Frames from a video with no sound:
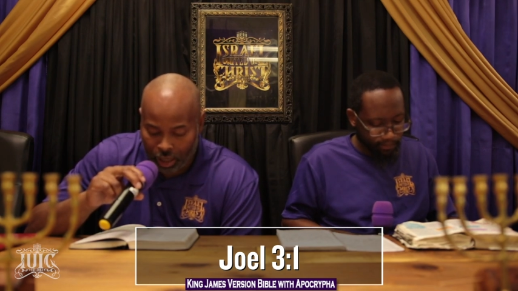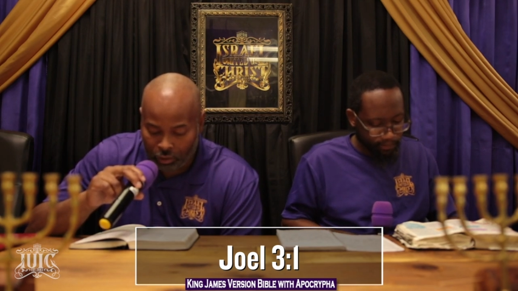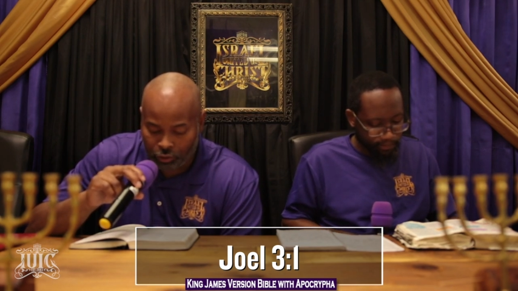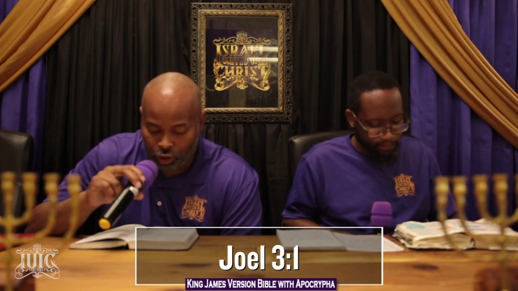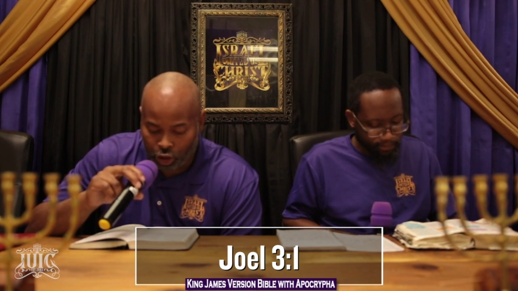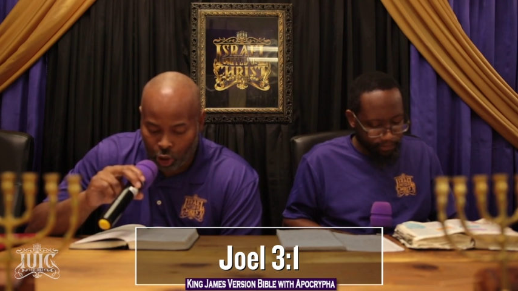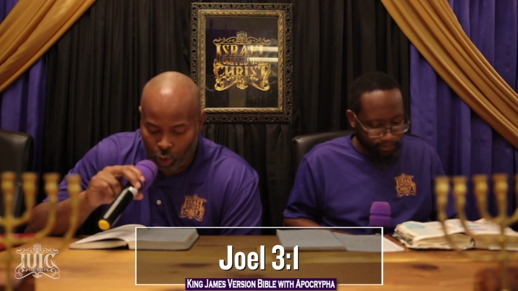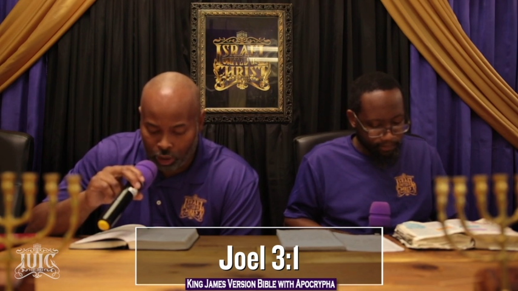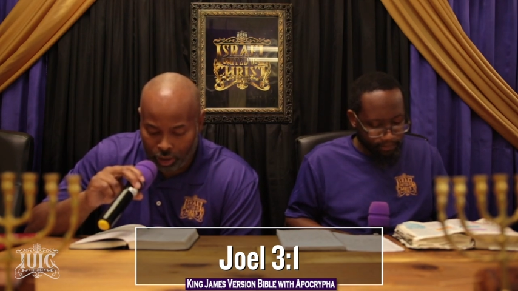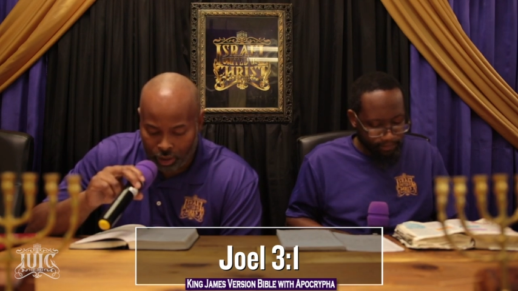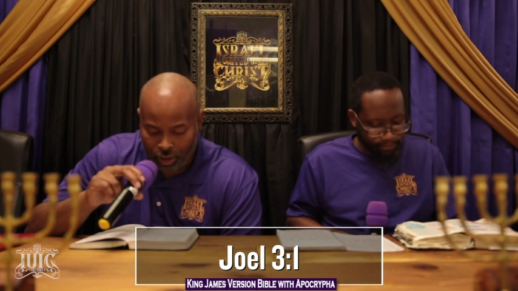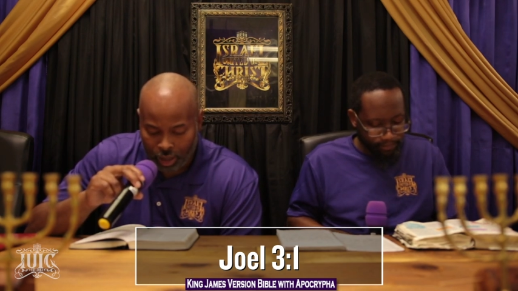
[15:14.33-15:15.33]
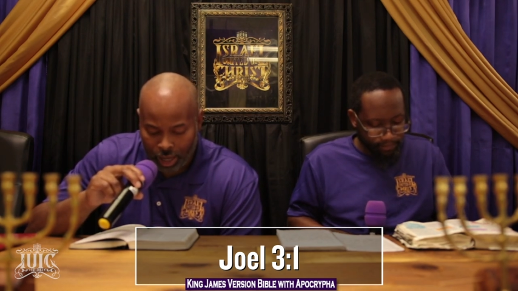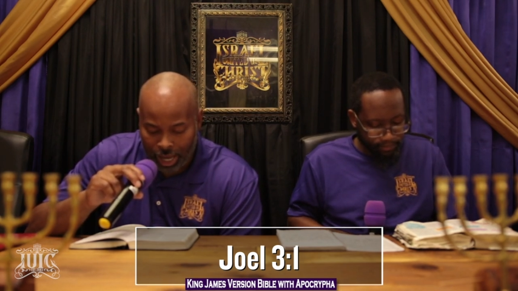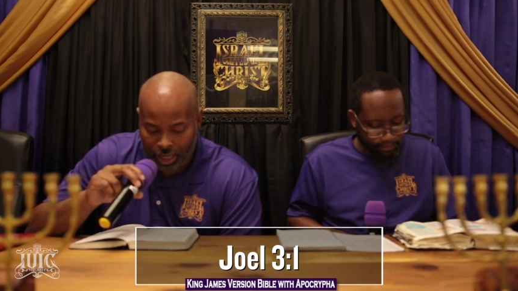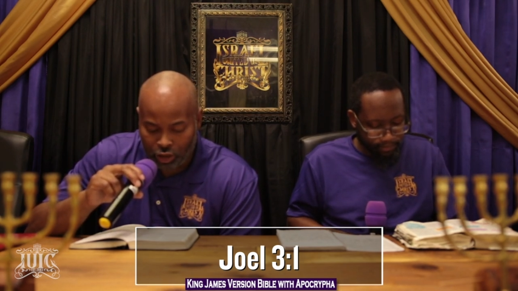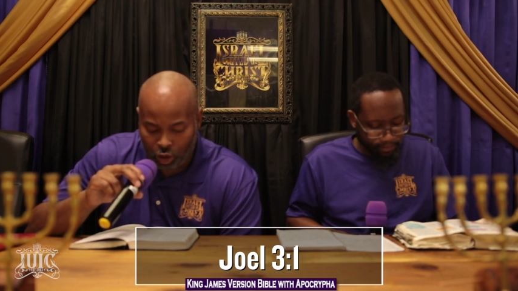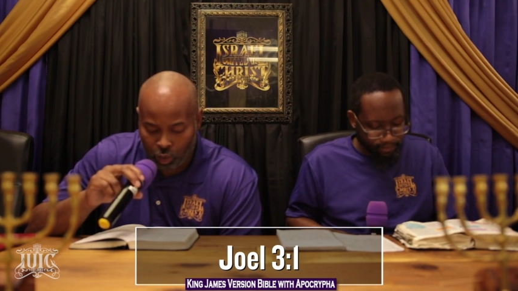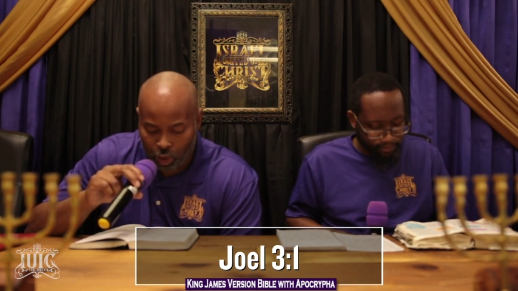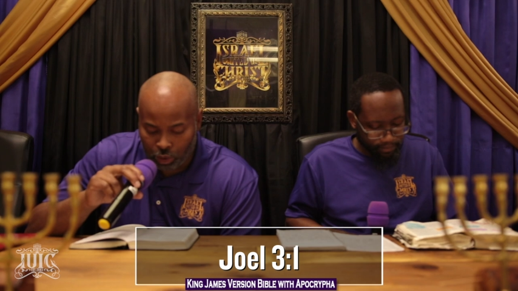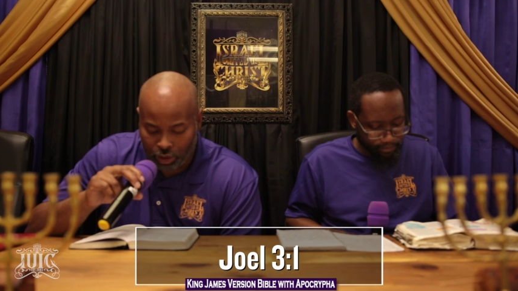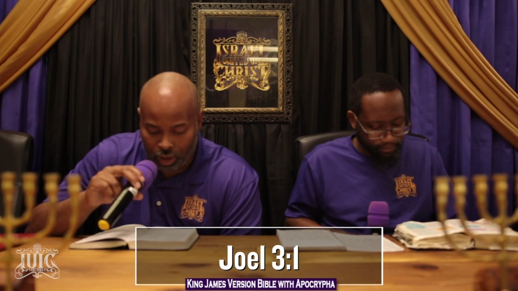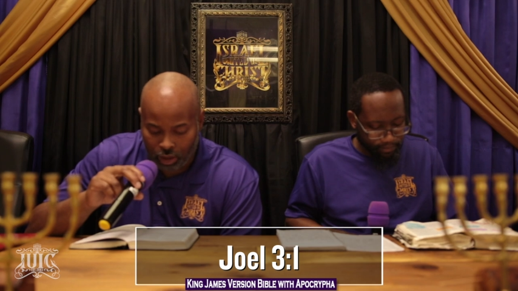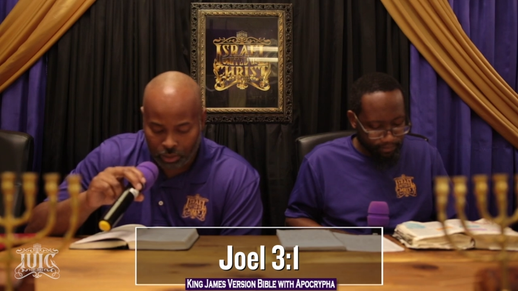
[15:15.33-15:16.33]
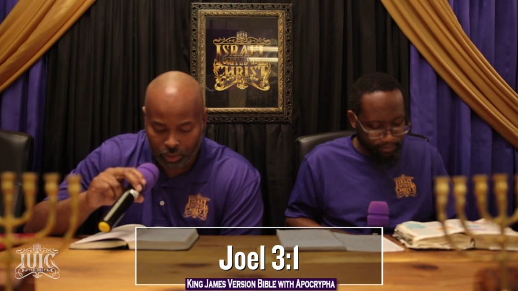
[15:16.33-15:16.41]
Speaker 1: of Judah mm-hmm. and Jerusalem,